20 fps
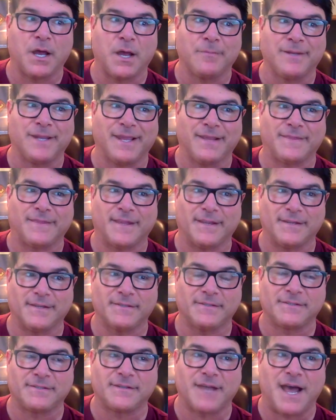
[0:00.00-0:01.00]
get the
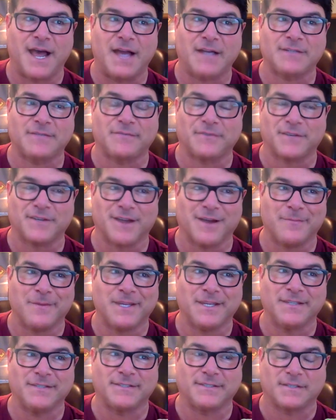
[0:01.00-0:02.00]
Stocks for
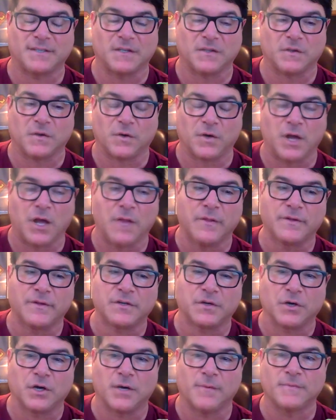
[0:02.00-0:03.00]
Dummies to learn all the
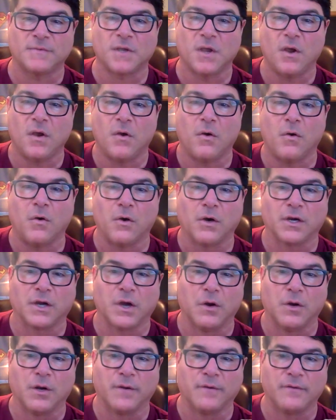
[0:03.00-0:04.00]
terms, or
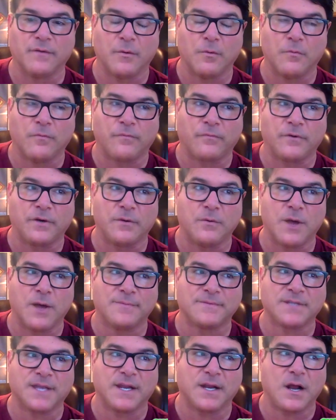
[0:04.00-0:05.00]
go to a free
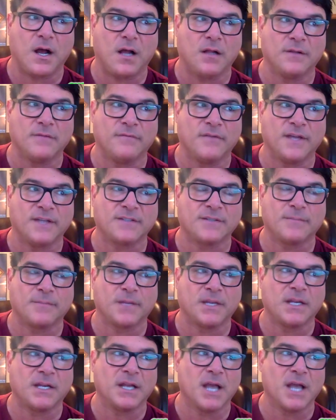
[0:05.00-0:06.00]
website called
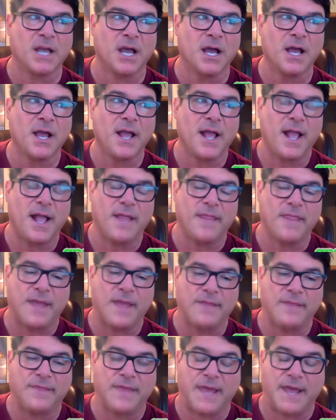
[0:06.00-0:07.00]
Investopedia. And
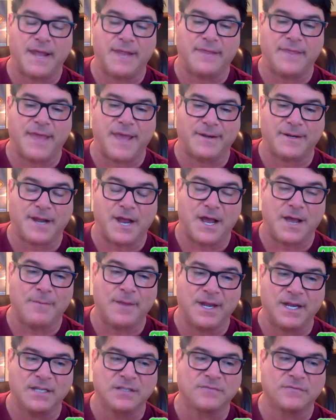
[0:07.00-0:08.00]
that
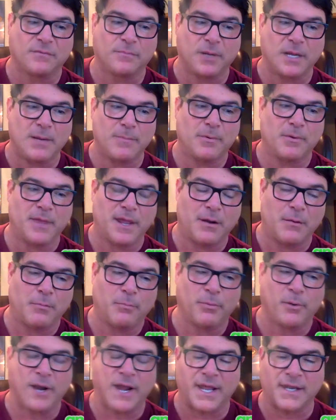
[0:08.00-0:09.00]
comment is for people that are
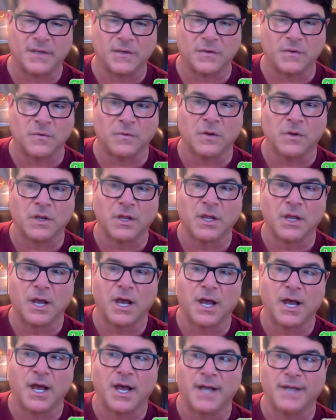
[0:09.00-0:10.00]
brand new
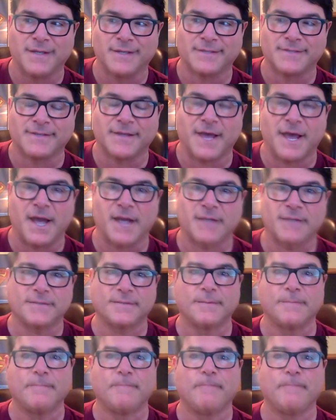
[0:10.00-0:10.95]
to stocks.